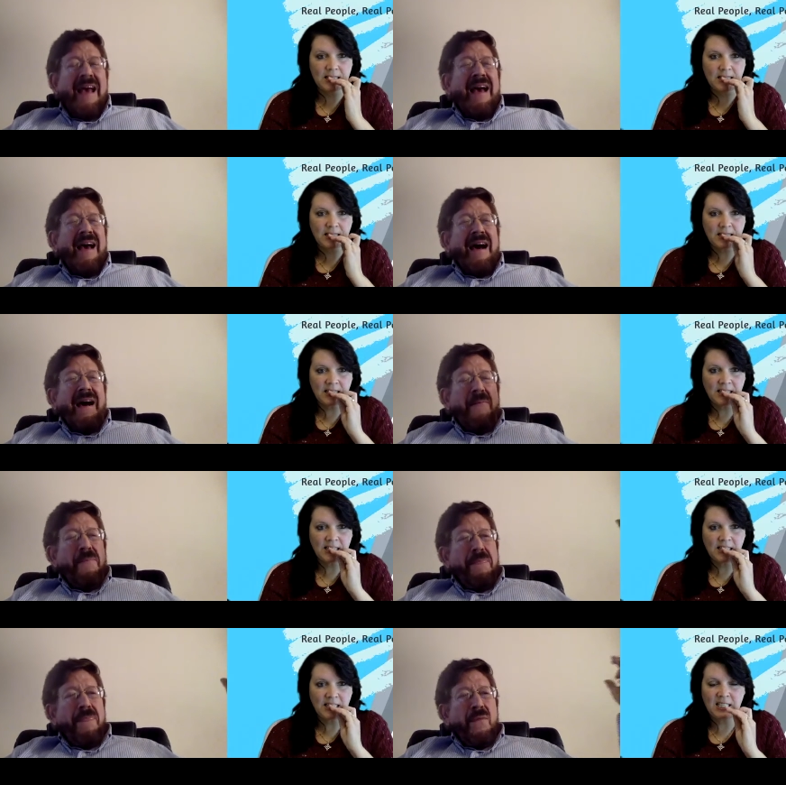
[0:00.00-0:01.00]
Speaker 1: Um,
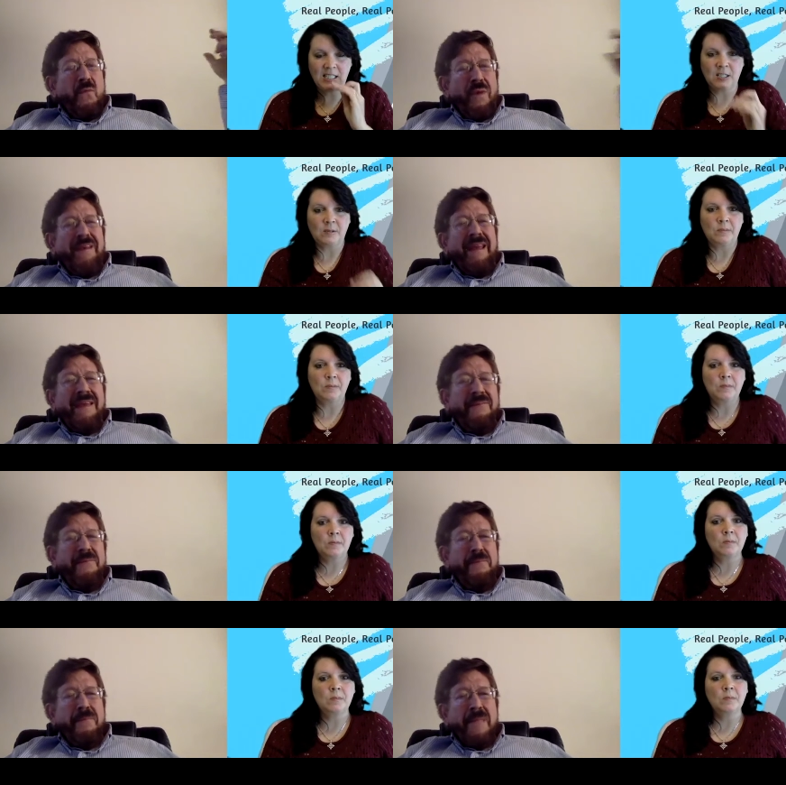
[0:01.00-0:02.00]
one day,
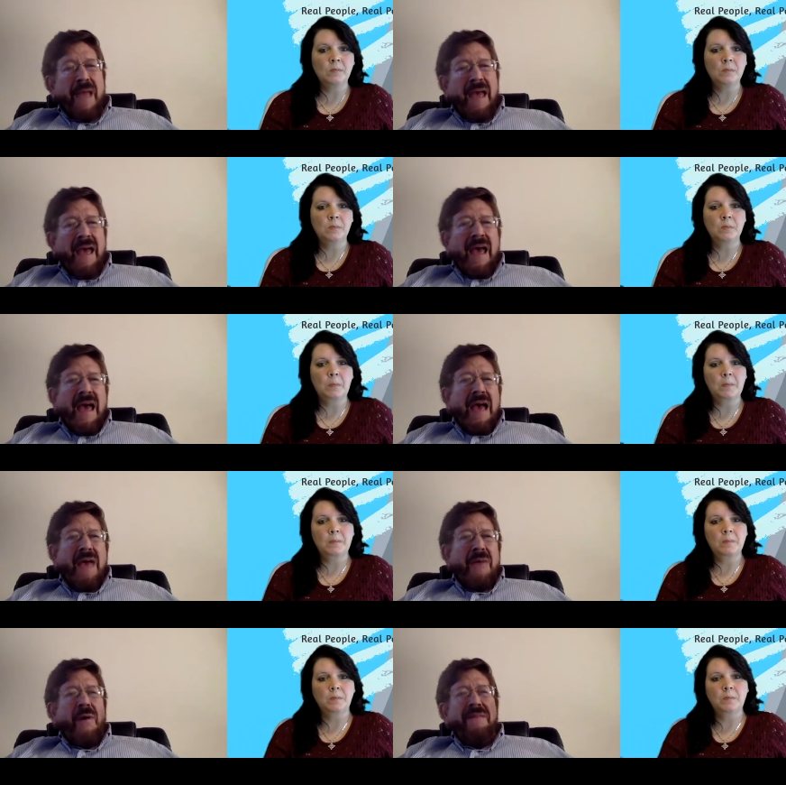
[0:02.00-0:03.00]

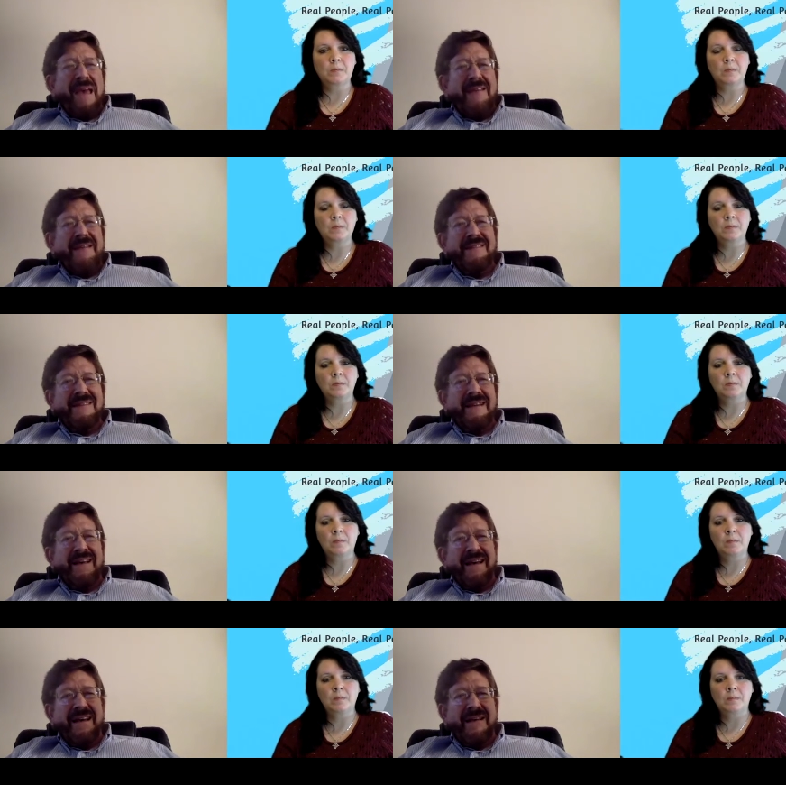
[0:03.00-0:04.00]
my wife has
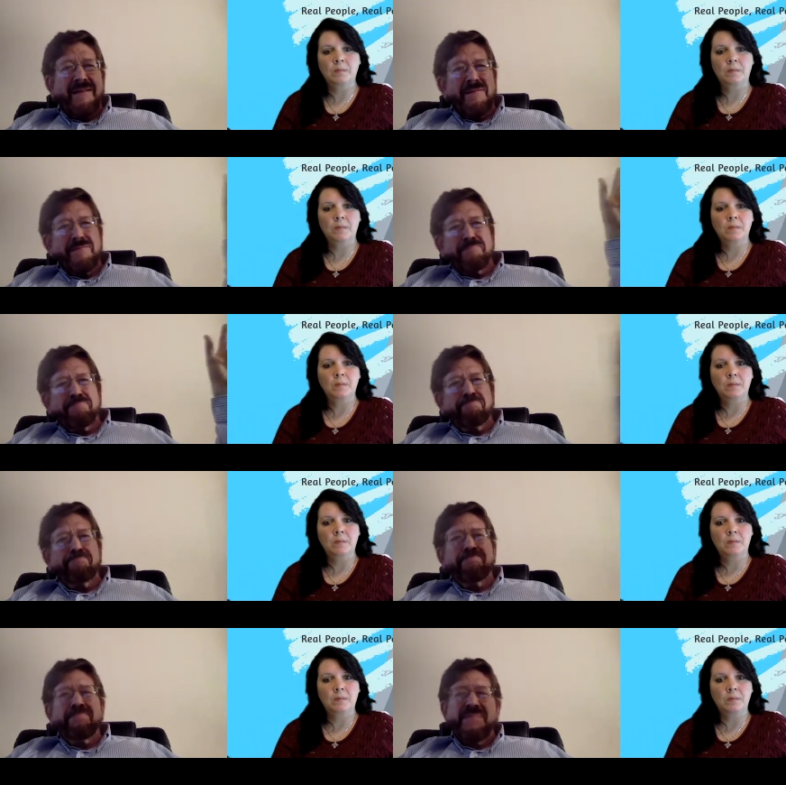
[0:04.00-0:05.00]
uh,
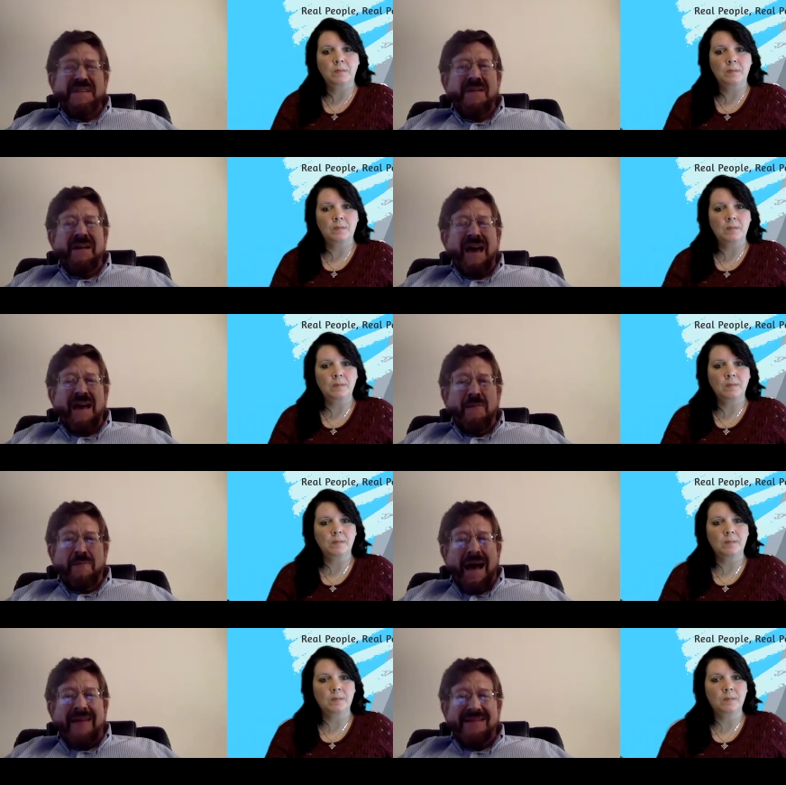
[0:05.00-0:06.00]
terracotta
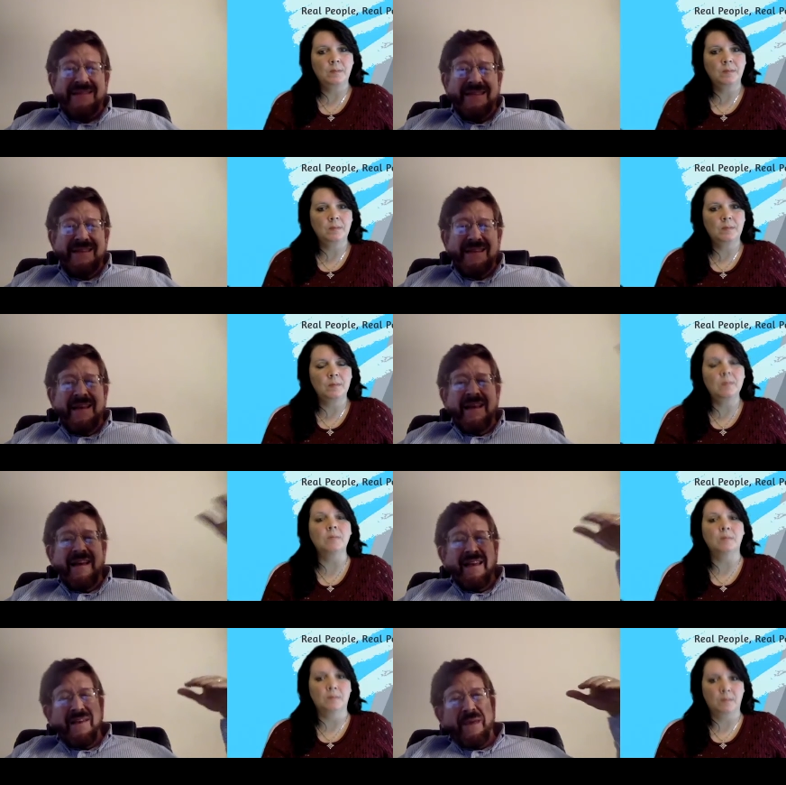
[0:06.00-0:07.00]
pots. Mm-hmm.
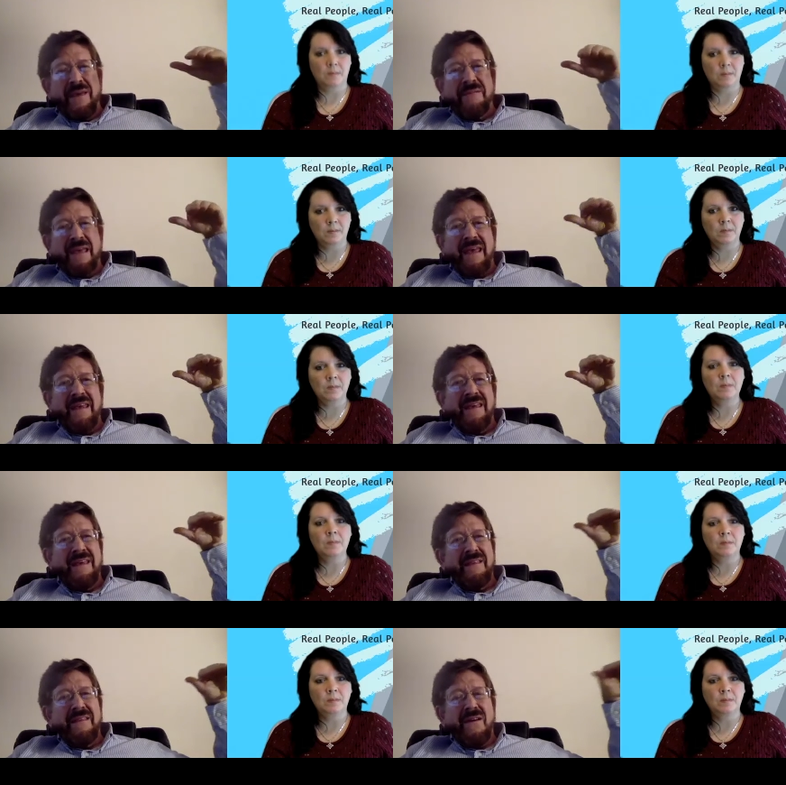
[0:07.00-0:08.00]
have a
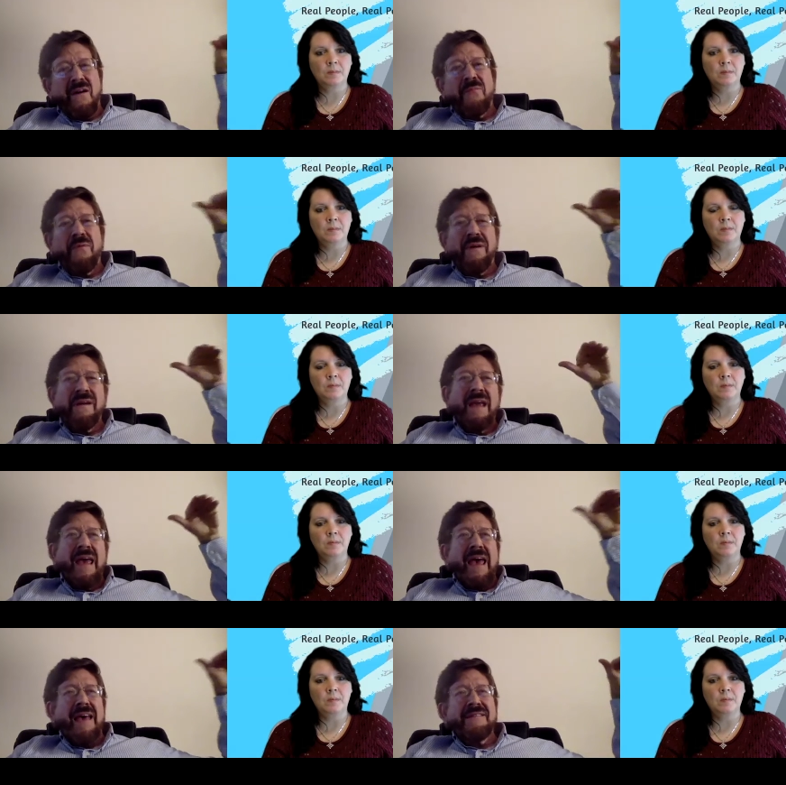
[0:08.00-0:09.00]
the carport
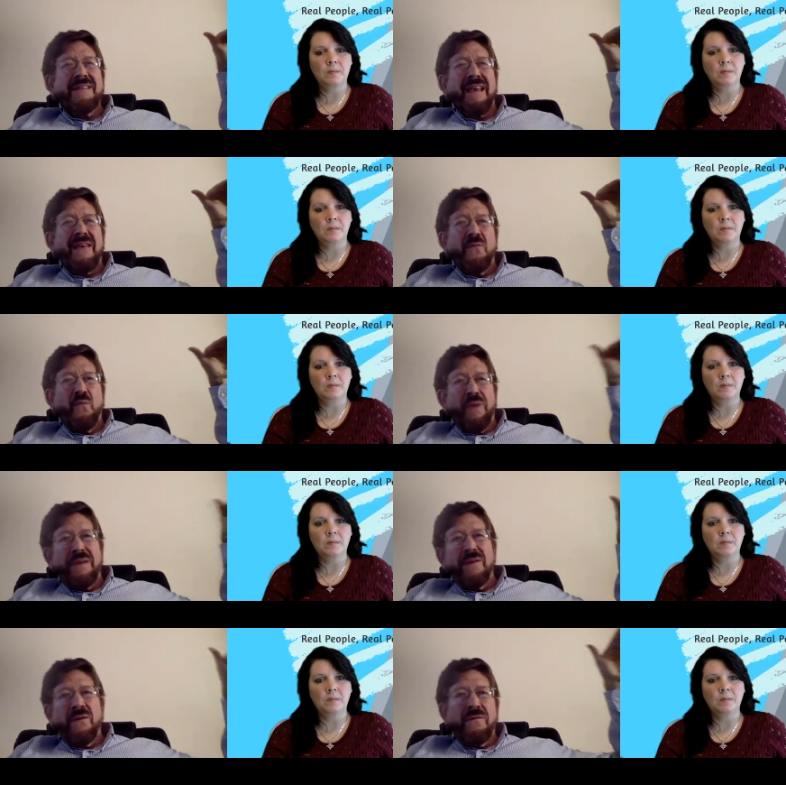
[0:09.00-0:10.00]
has a
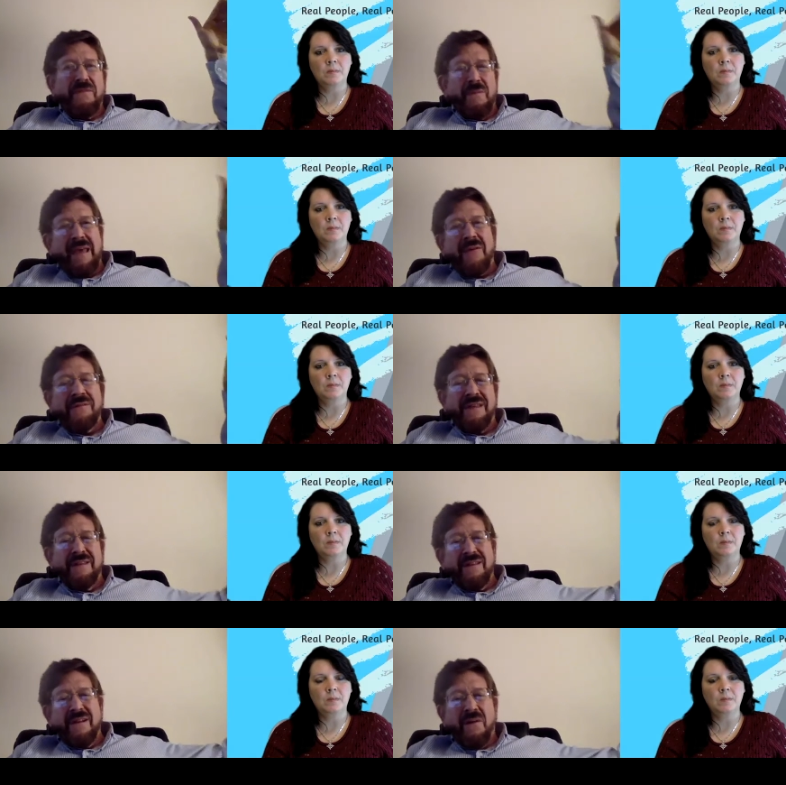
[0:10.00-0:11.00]
window from the house into
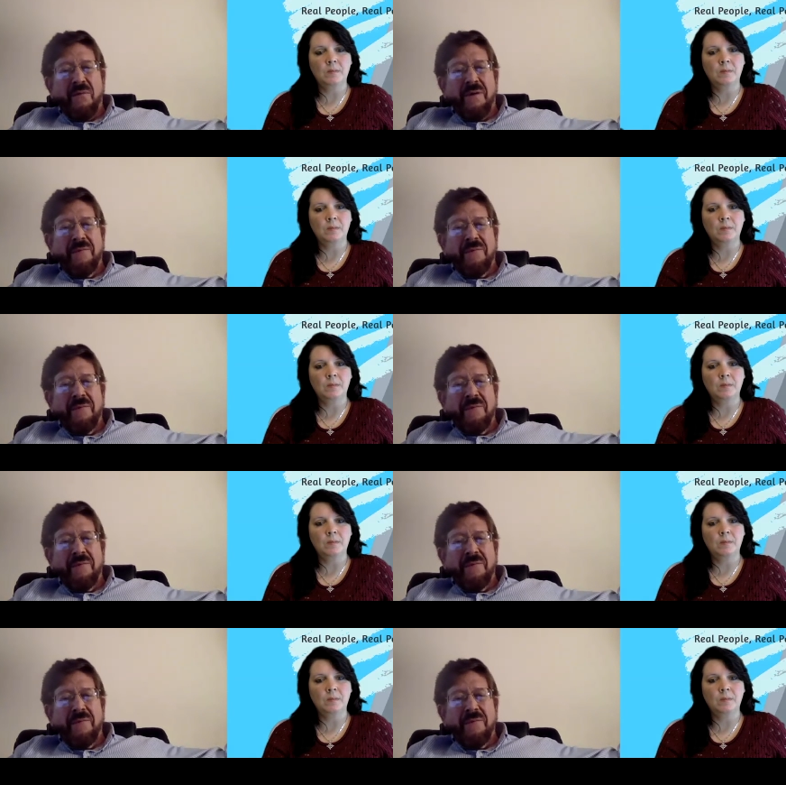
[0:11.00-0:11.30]
the carport,